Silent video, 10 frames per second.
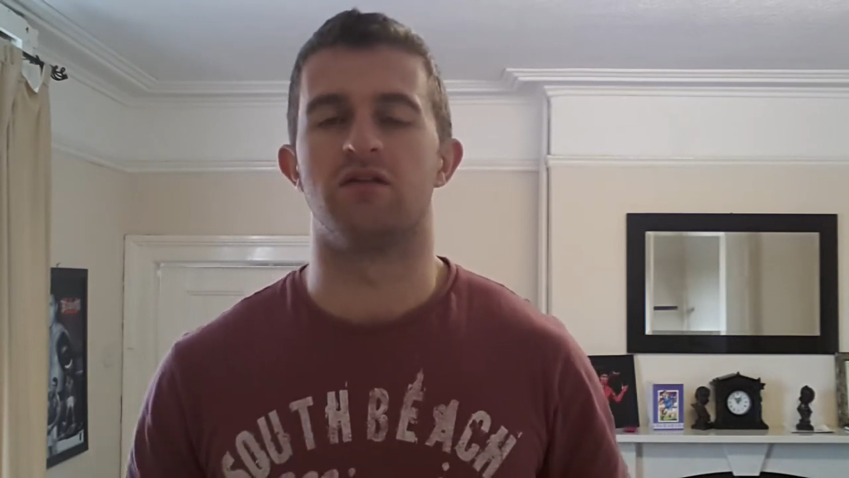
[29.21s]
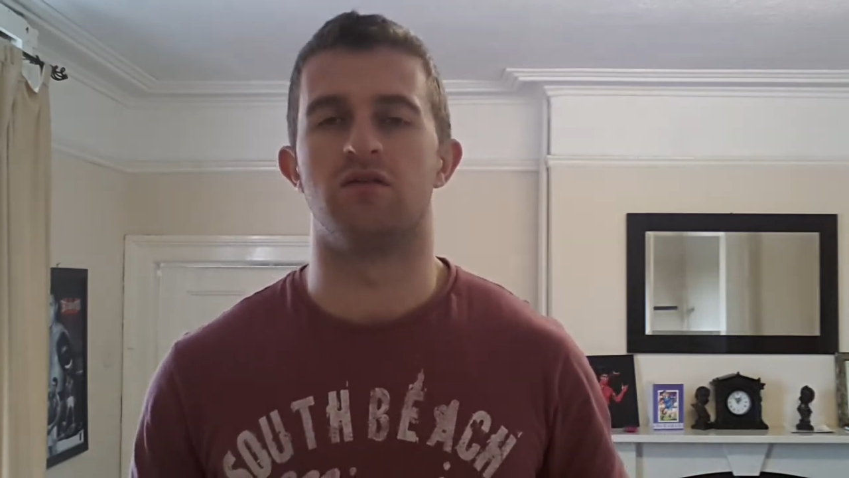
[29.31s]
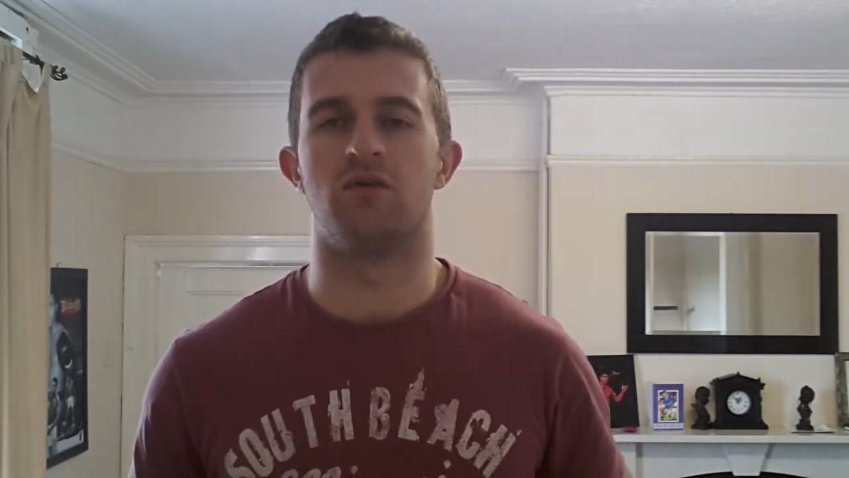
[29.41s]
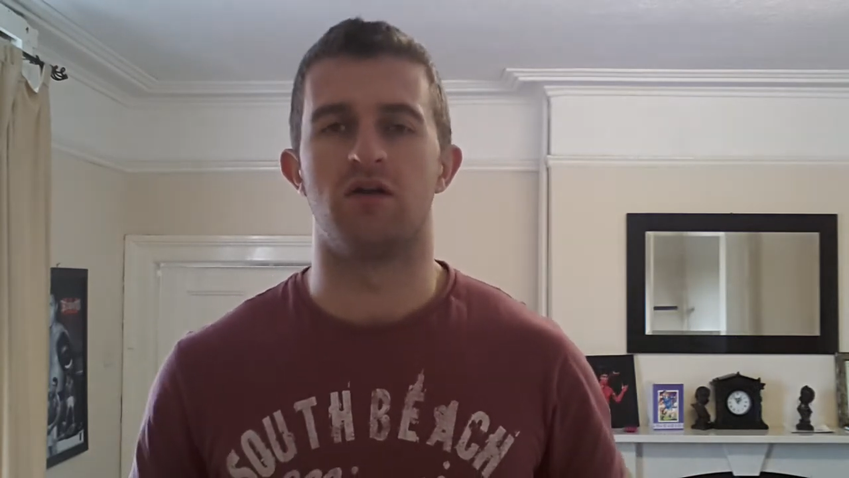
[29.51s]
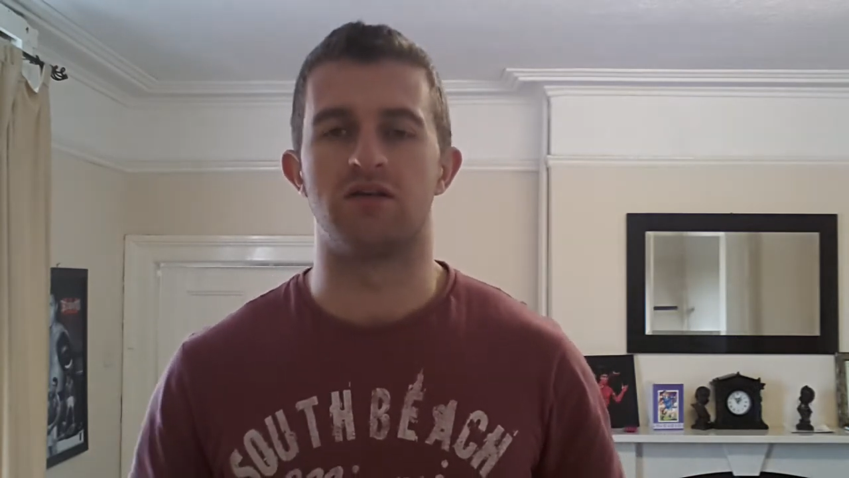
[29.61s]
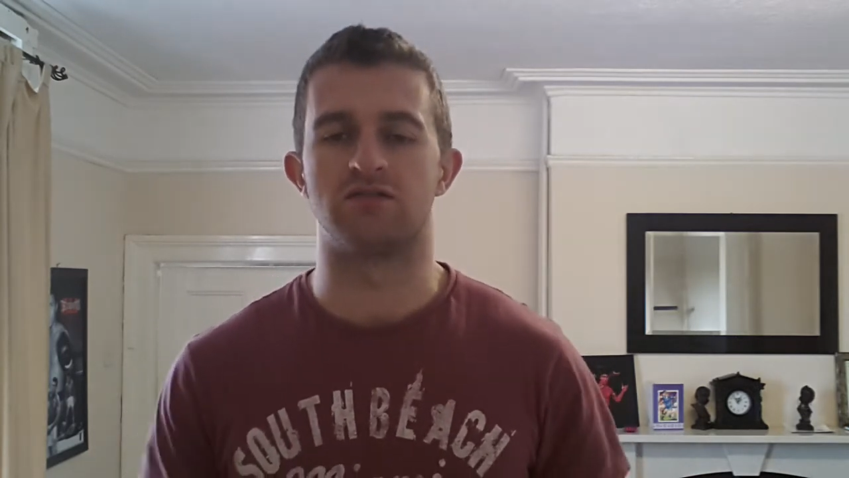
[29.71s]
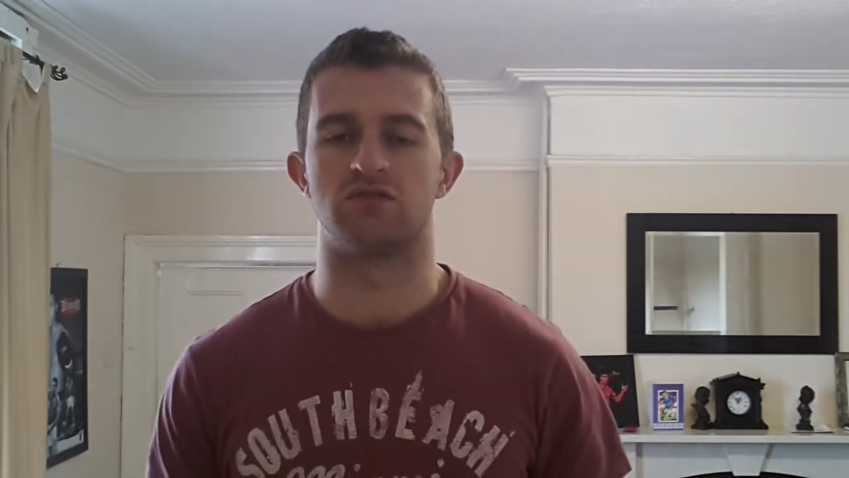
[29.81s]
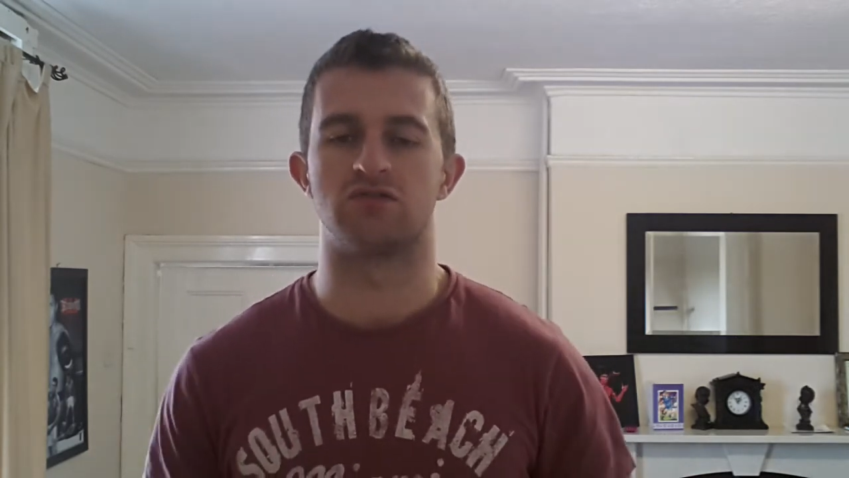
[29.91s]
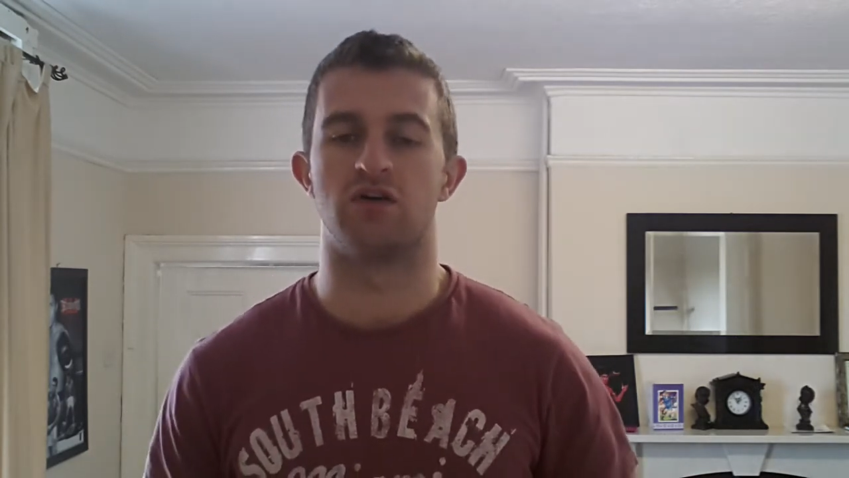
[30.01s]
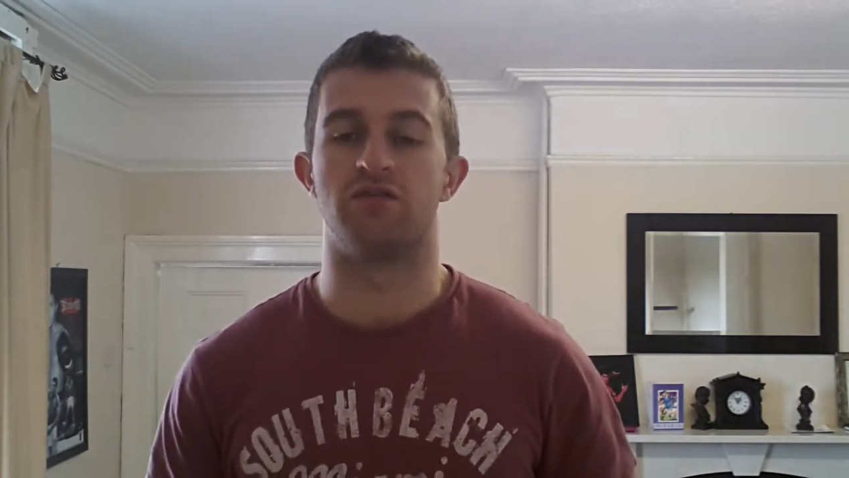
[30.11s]
you know, all this
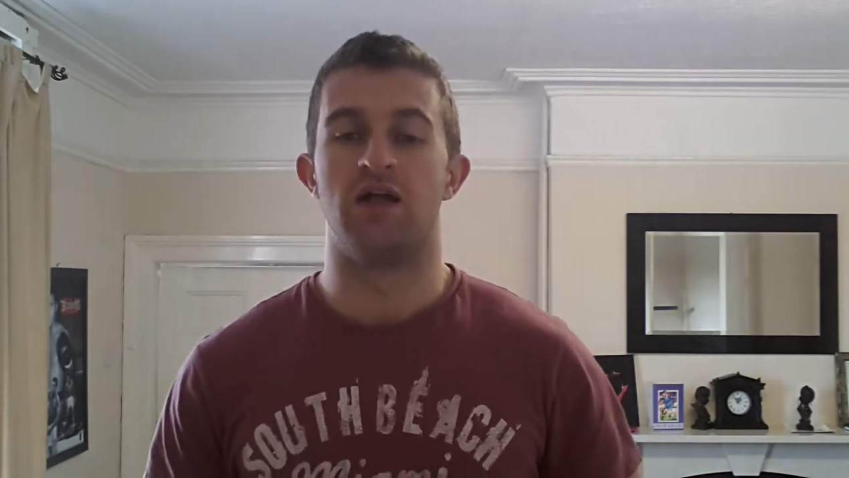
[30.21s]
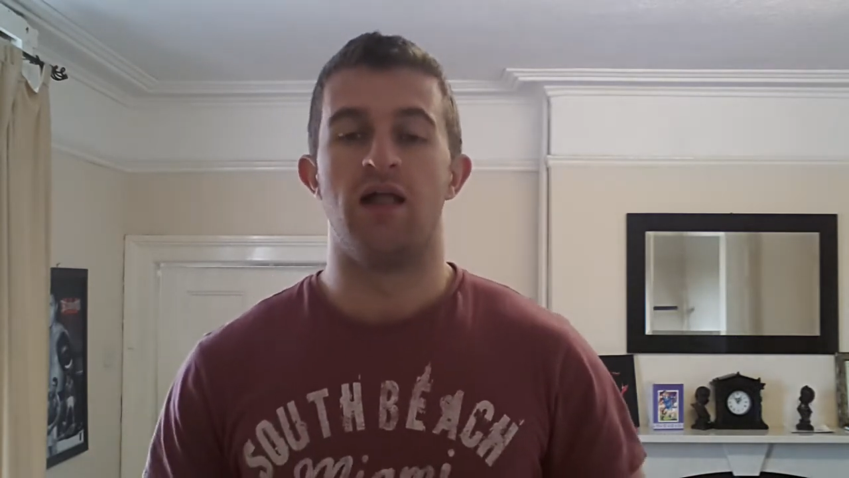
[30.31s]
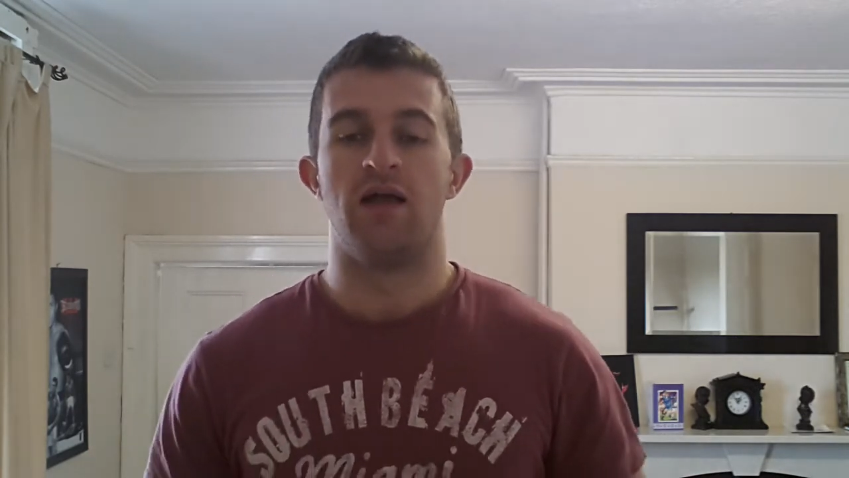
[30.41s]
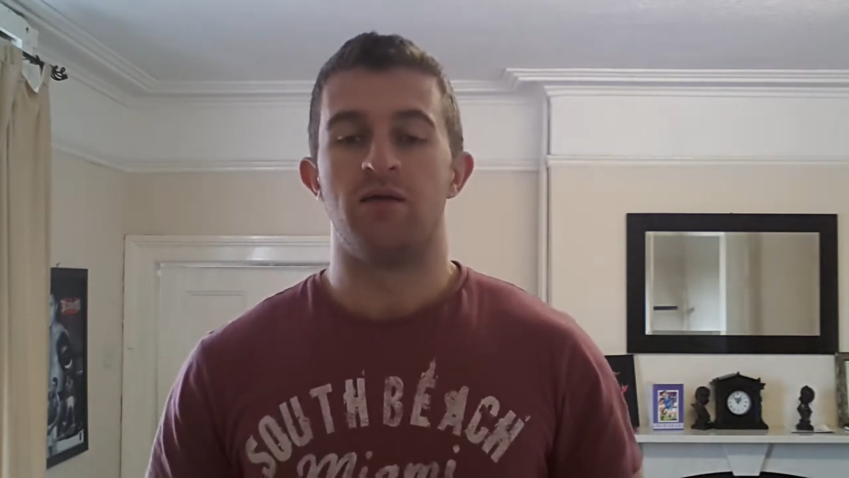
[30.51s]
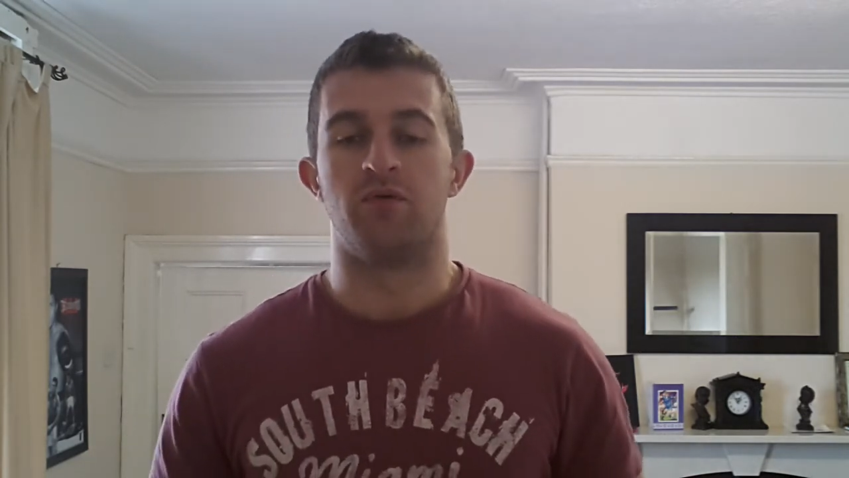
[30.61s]
sort of stuff.